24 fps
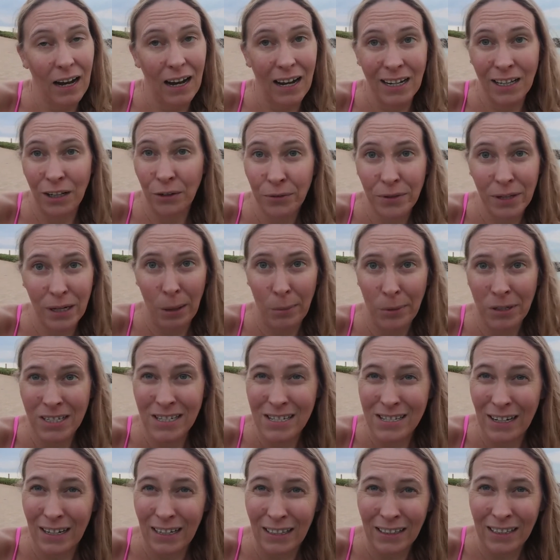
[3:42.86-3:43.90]
I don't think I'm going to
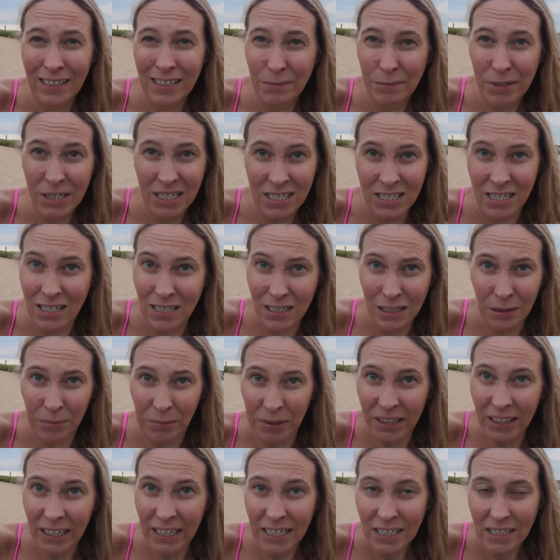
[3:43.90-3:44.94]
style it because it's going to
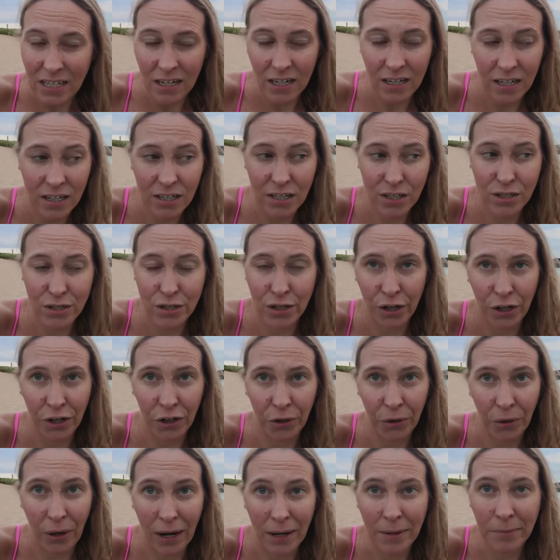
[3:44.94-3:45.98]
be late.
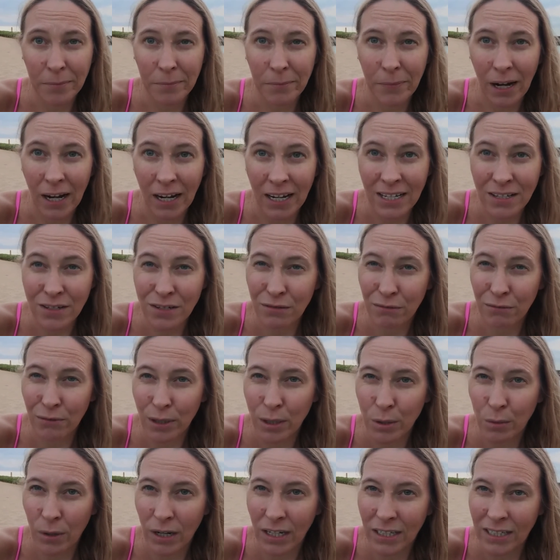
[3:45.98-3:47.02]
So I might
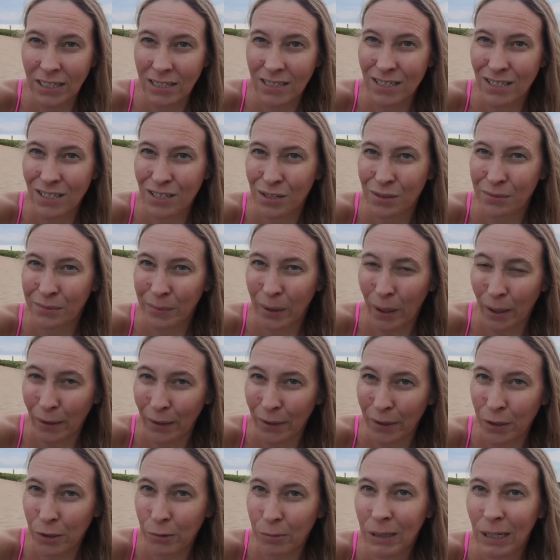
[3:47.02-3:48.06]
re-wet it
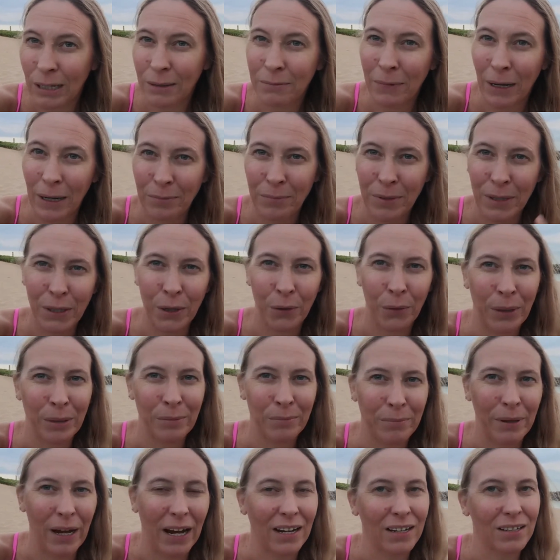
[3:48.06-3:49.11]
tomorrow, but I might be going
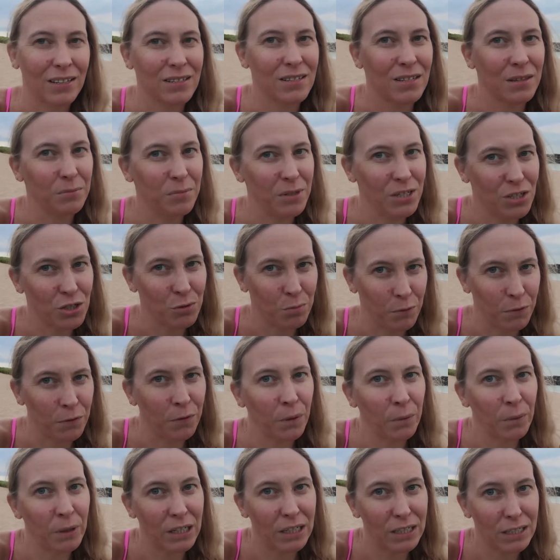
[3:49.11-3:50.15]
back to the beach
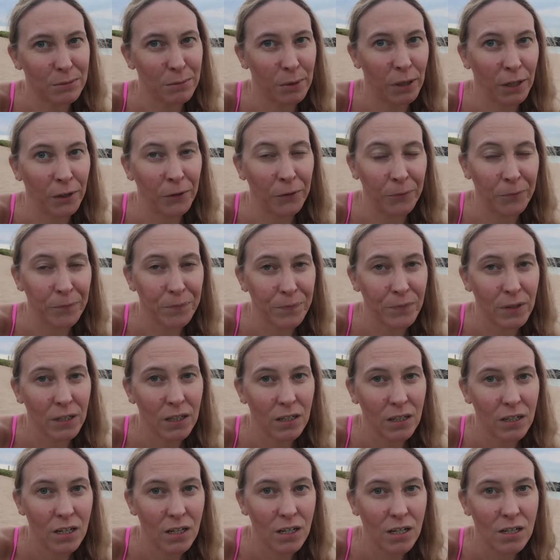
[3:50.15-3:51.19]
before work tomorrow.
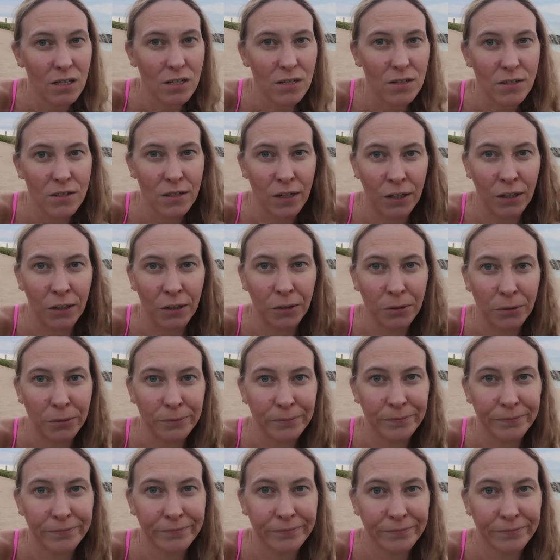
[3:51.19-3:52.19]
So